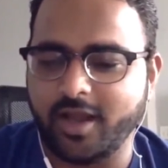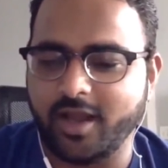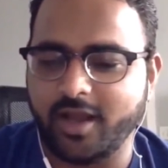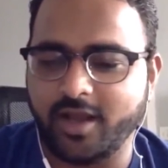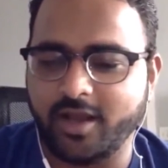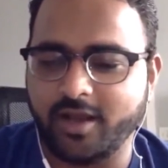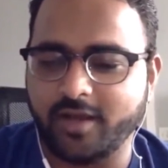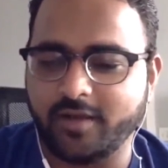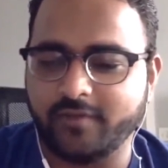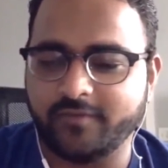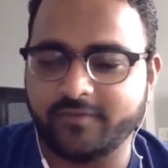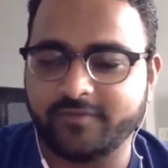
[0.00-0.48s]

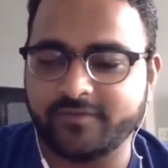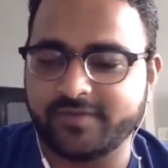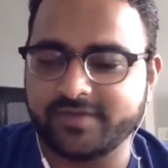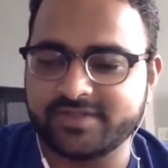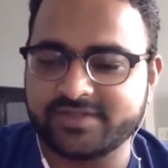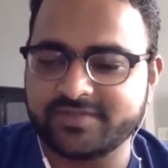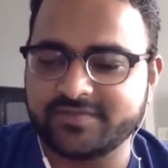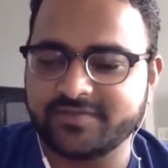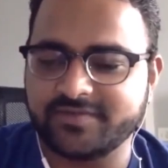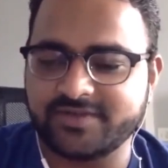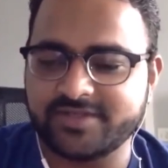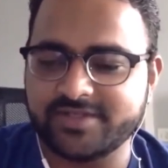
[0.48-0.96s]
how
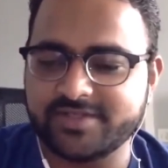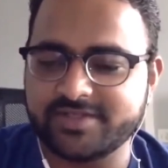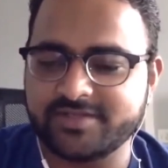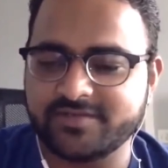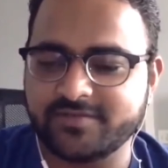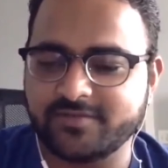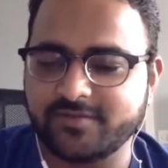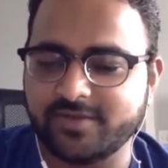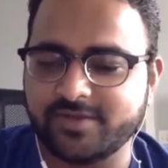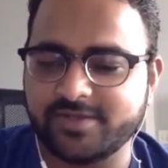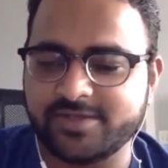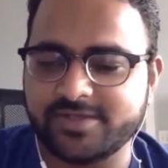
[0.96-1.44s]

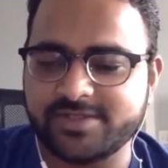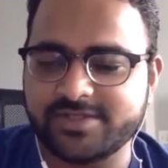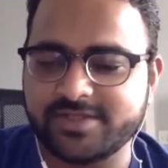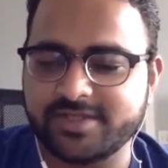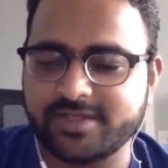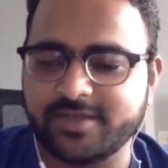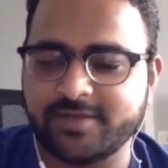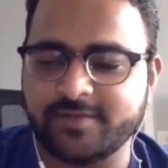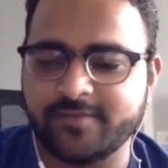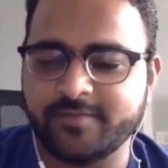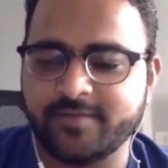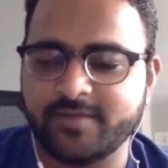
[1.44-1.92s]
first was
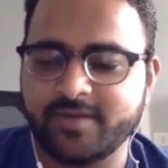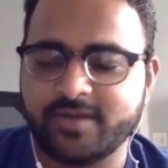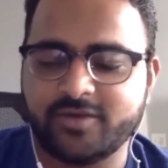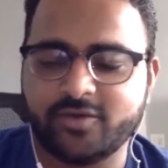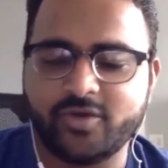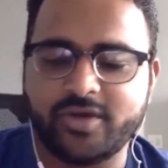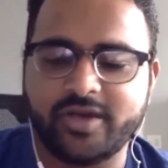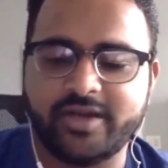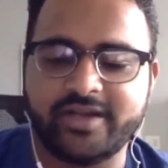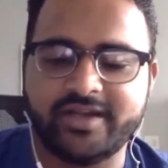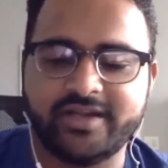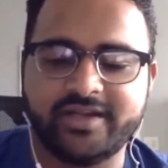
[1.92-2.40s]
to
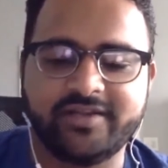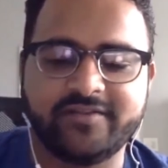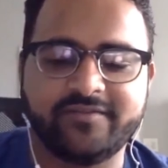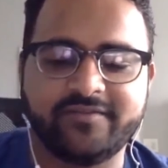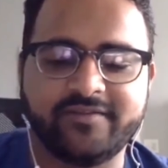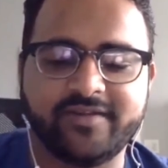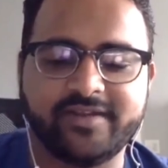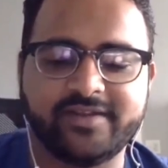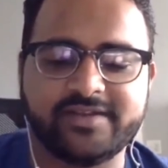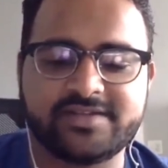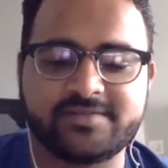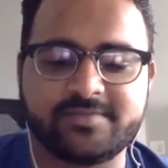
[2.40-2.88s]

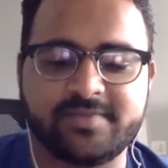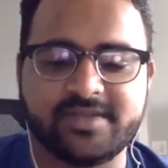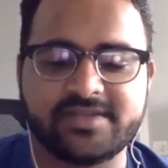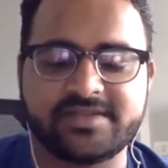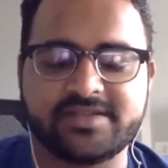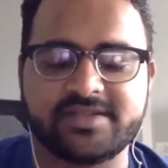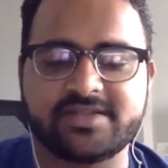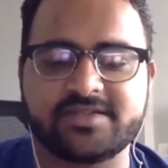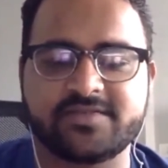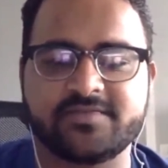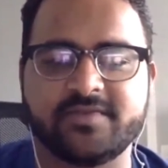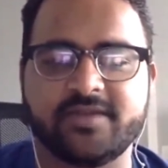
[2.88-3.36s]
identify these
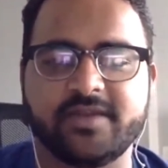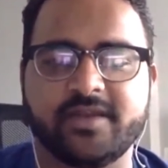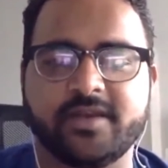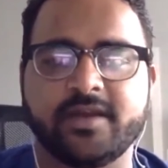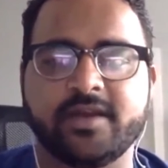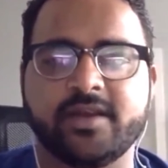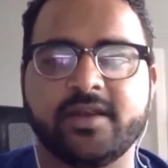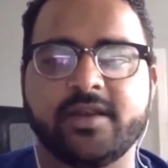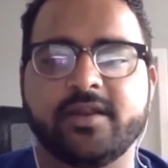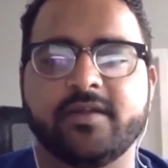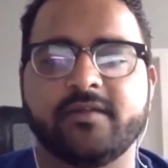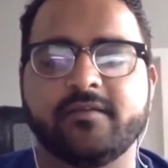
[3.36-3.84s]
places
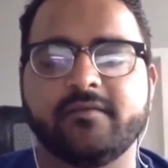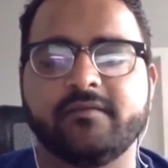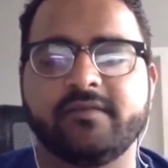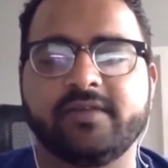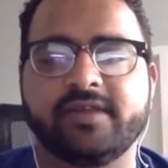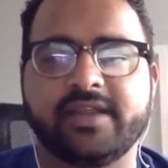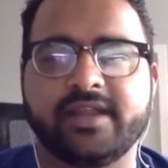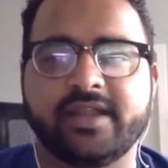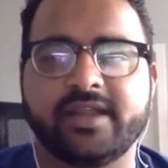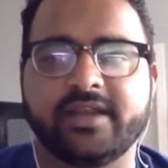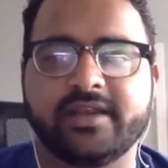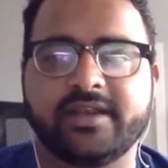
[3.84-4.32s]
where
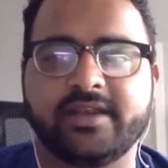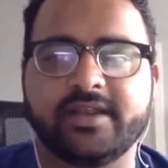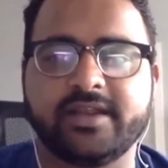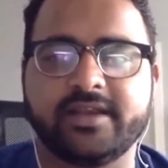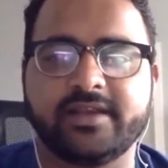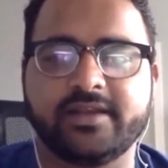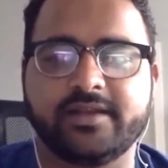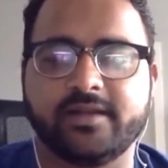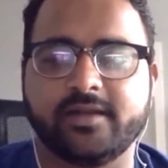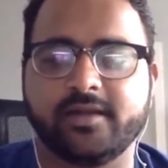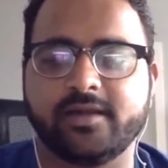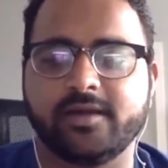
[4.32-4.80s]
we can
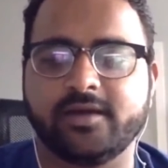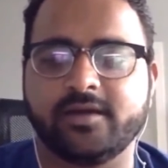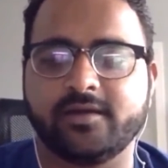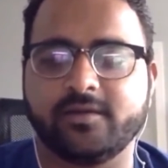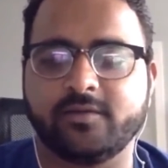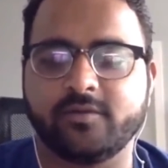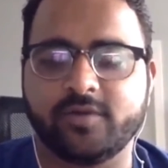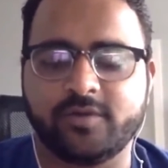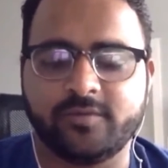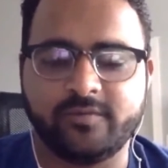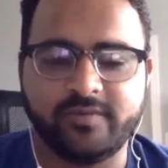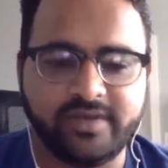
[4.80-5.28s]
get
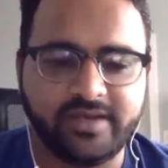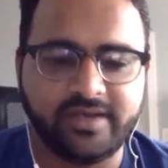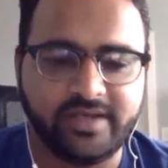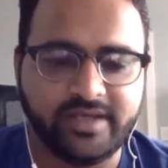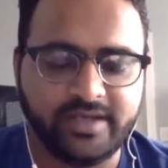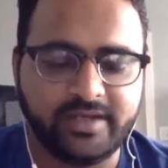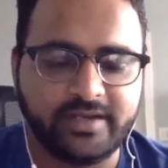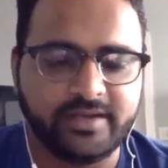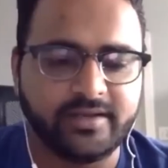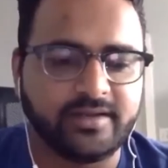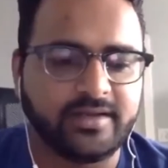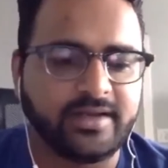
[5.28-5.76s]
what we
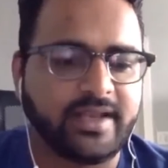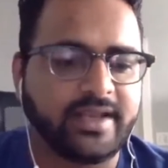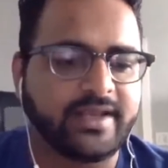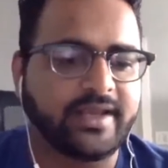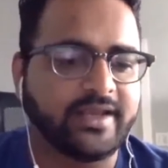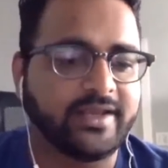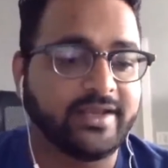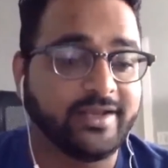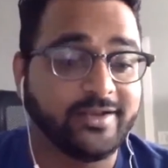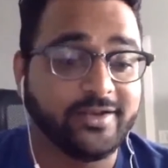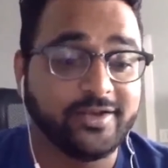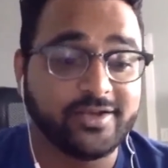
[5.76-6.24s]
need,
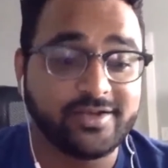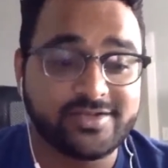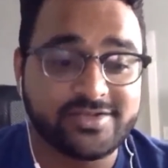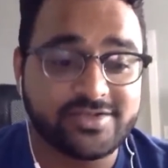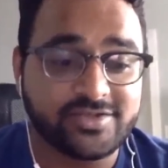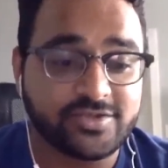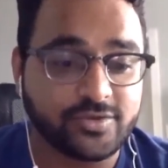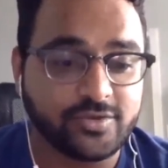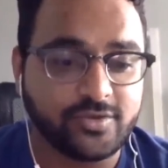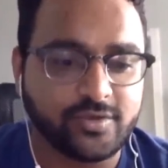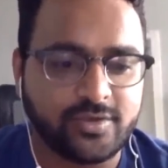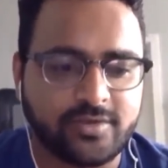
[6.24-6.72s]
like an
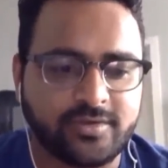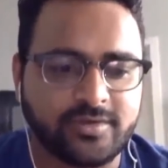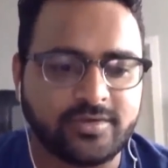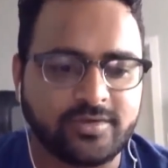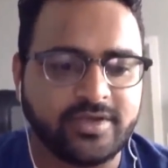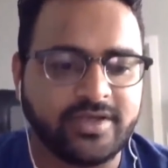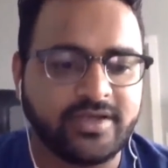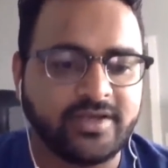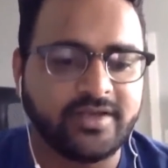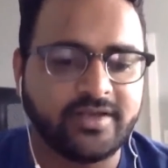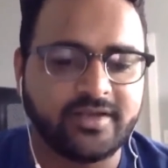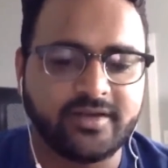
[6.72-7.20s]
Indian
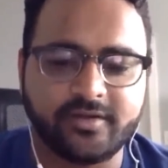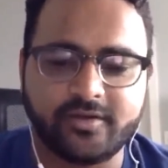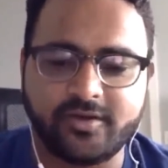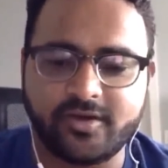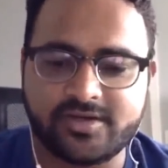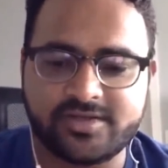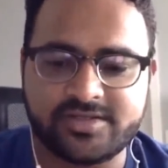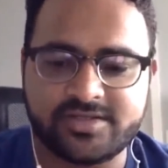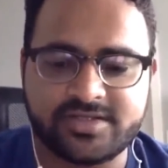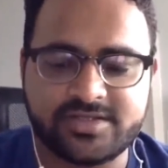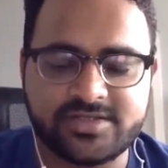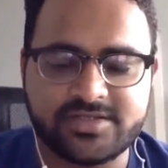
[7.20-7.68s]
store, Indian
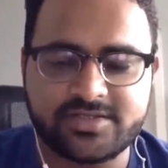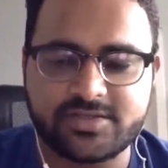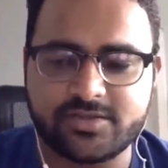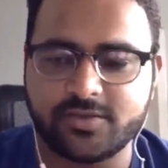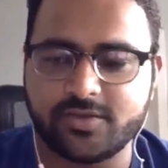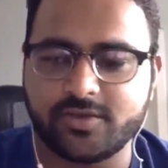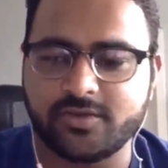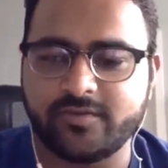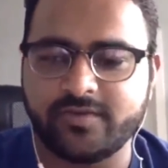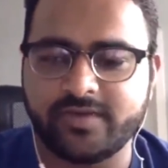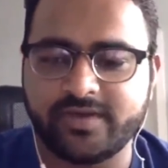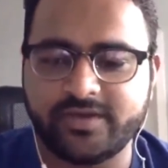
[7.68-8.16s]
grocery
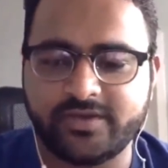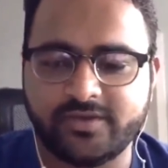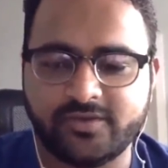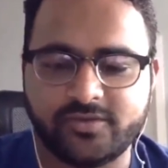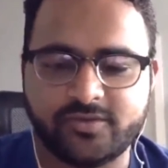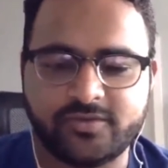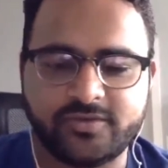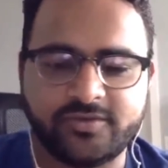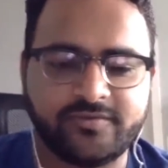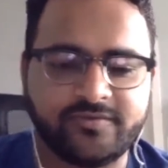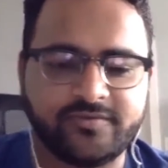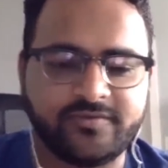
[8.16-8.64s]
store, where
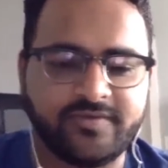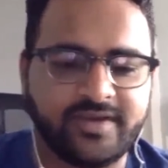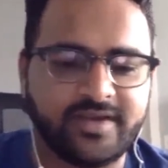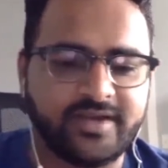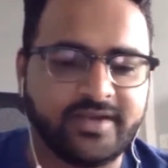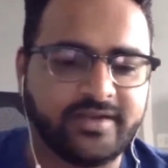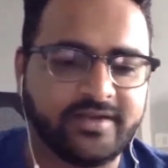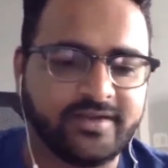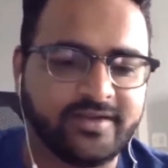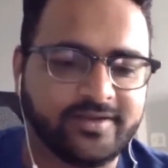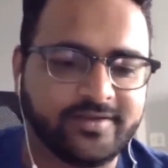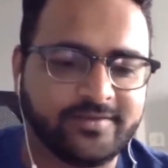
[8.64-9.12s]
you could
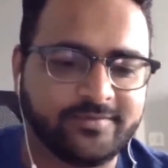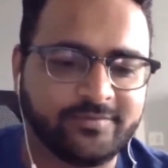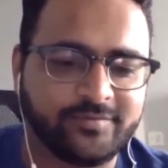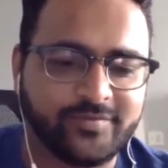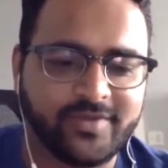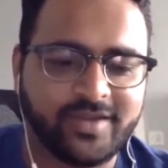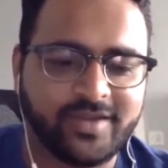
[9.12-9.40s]
find